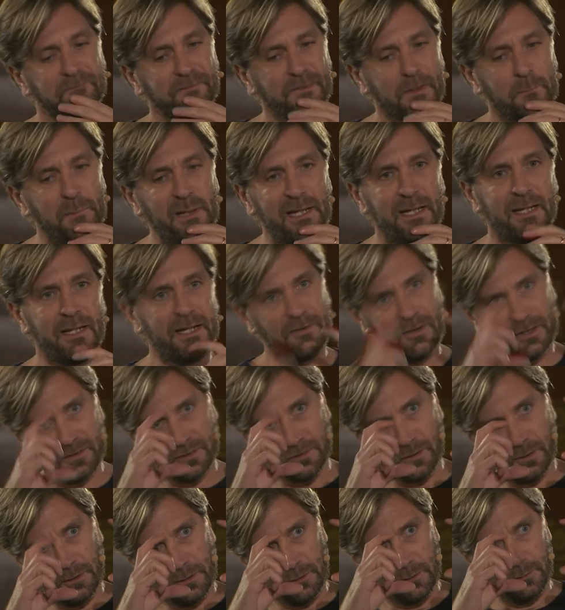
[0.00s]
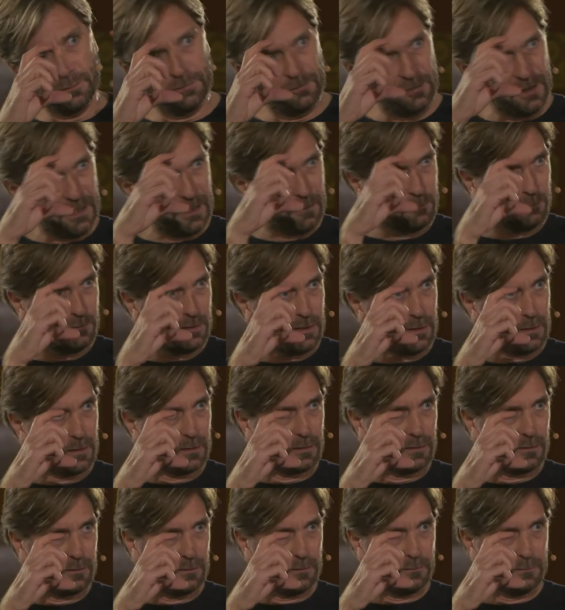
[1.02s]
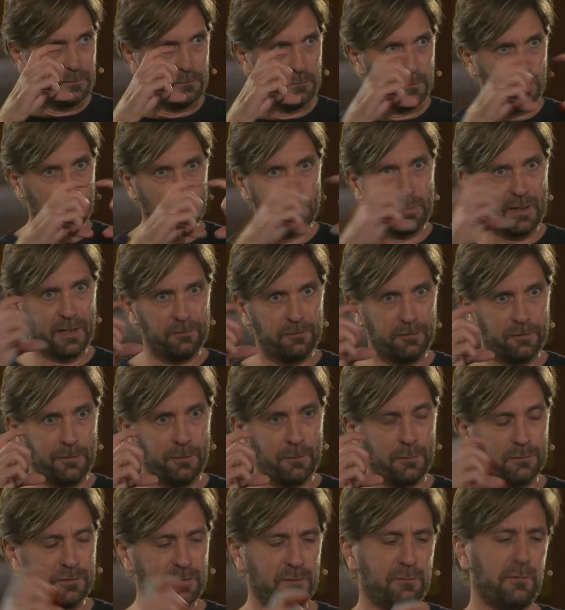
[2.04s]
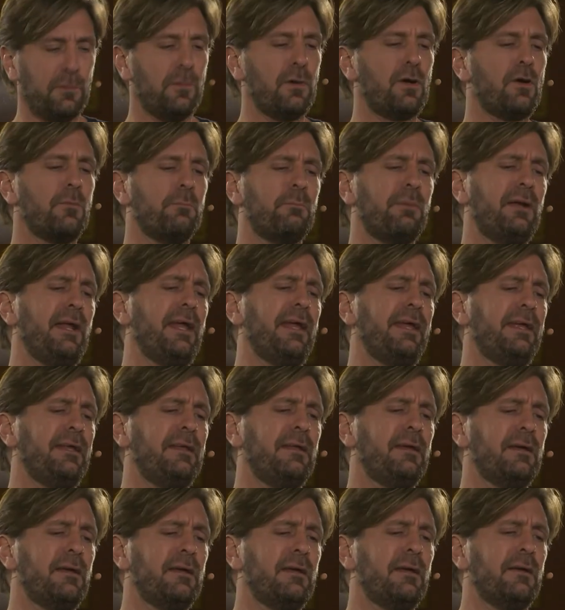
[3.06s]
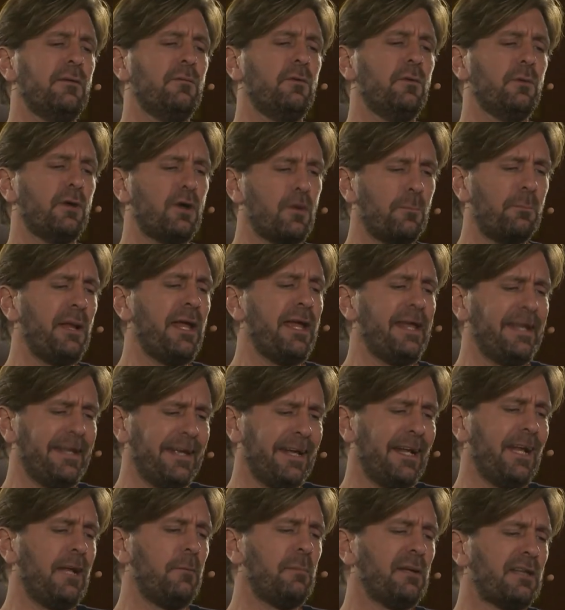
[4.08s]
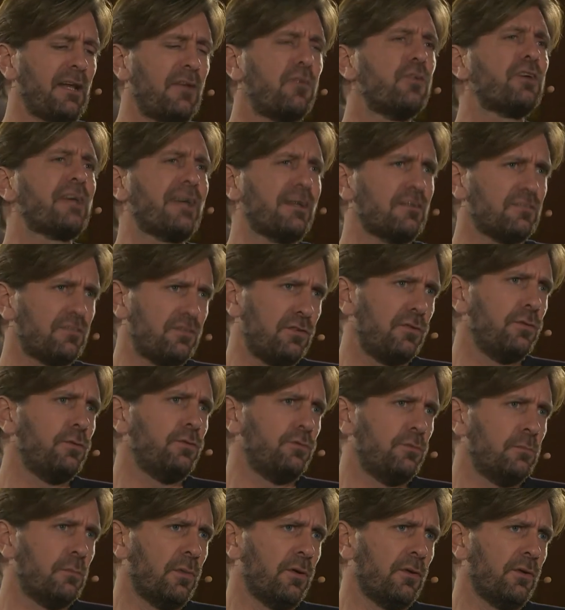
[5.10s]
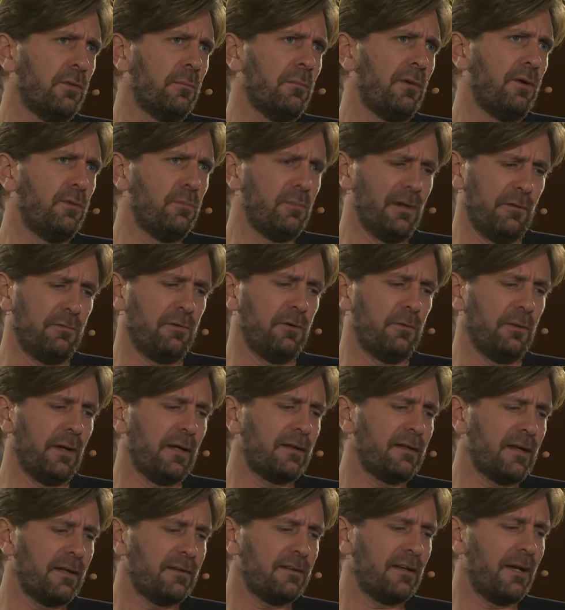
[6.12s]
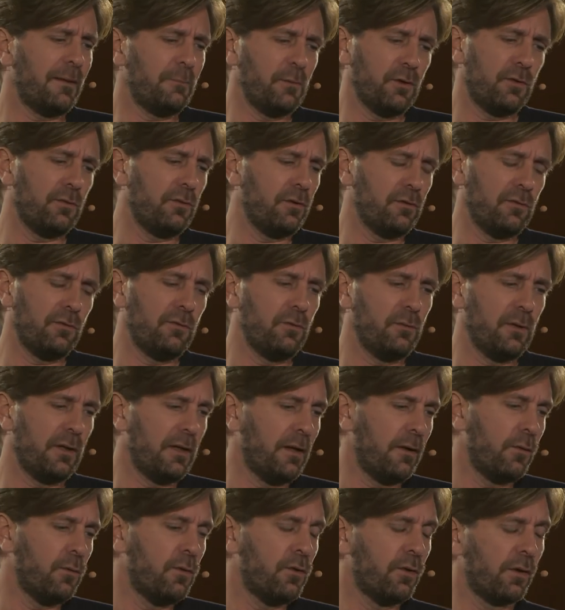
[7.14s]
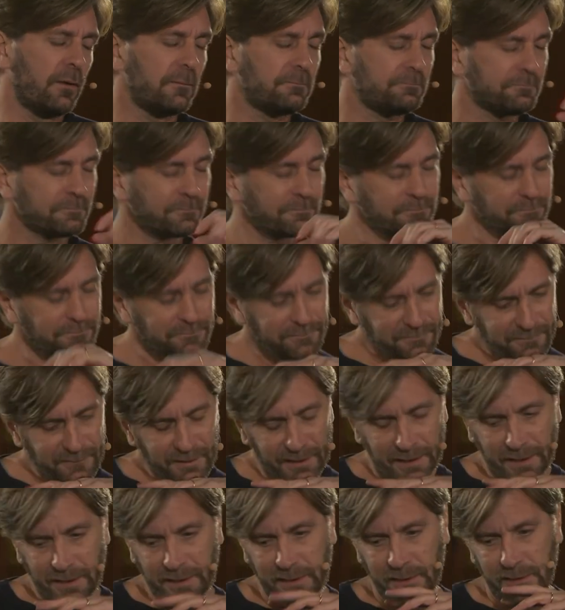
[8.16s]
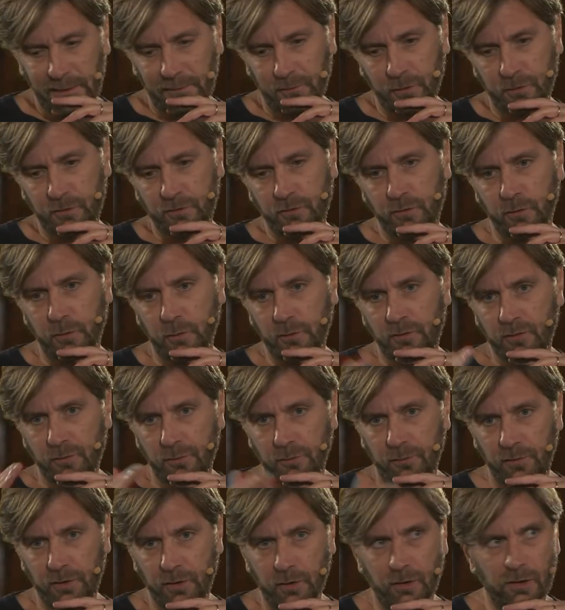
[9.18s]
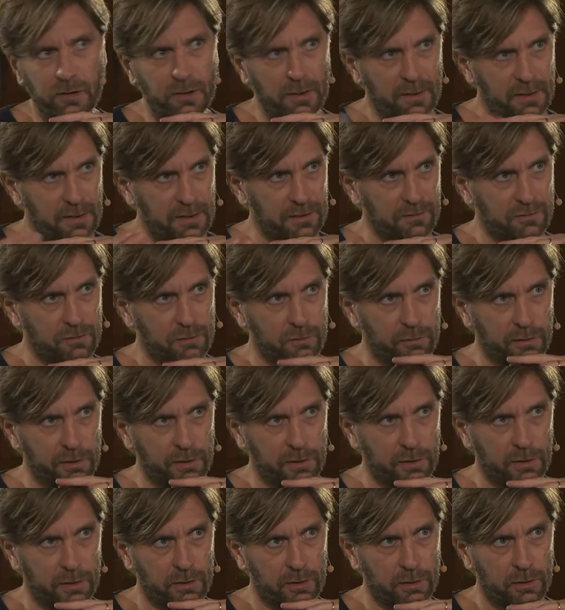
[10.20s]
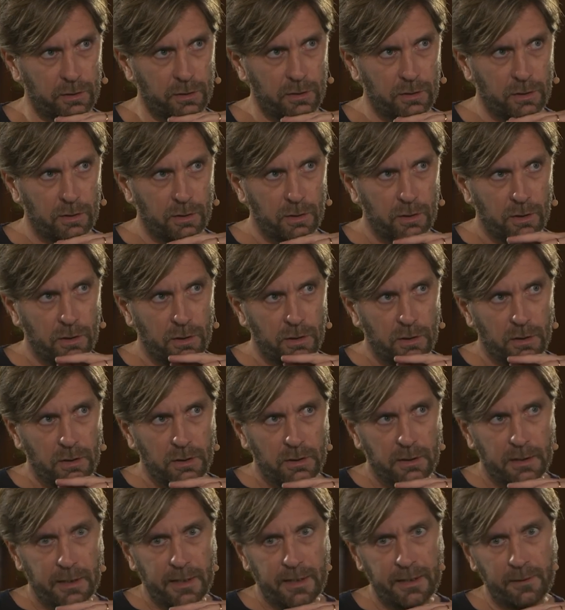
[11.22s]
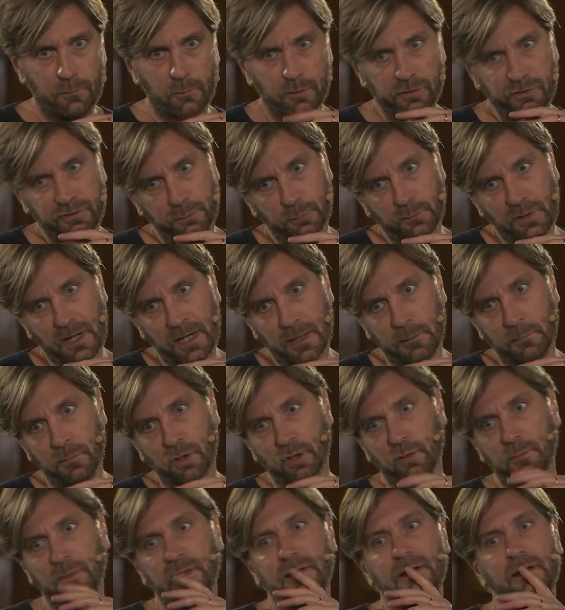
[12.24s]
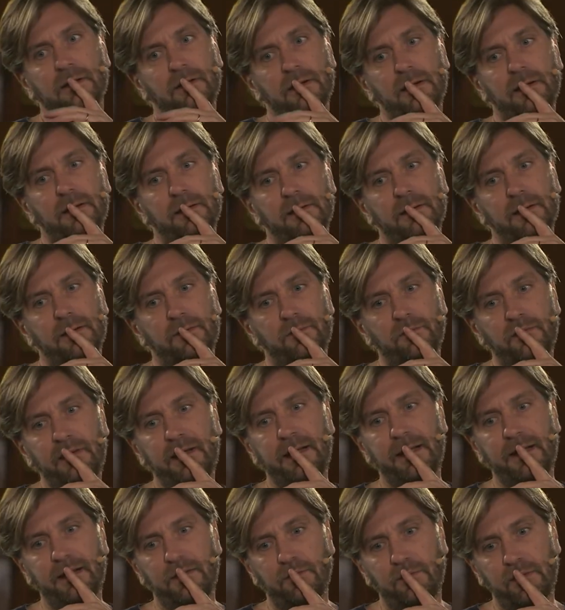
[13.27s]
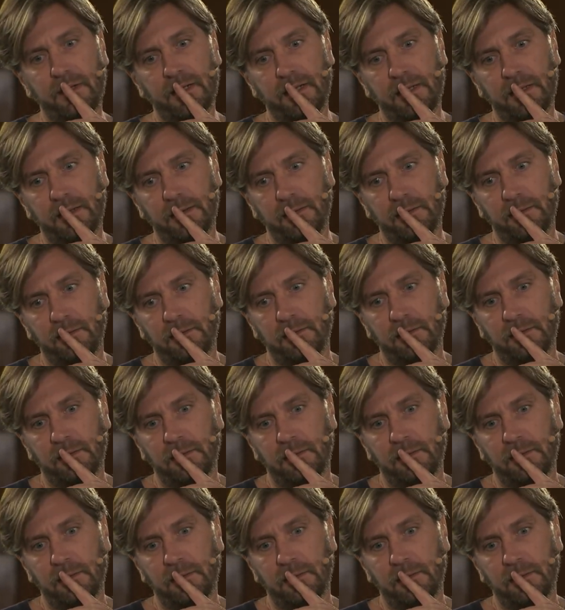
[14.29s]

me and Eric started to film with our mobile phones, and we were complaining a little bit that you can't zoom on the mobile phone. At that time, you couldn't do it at all. And there was so trivial things going on. And it was one moment that really, really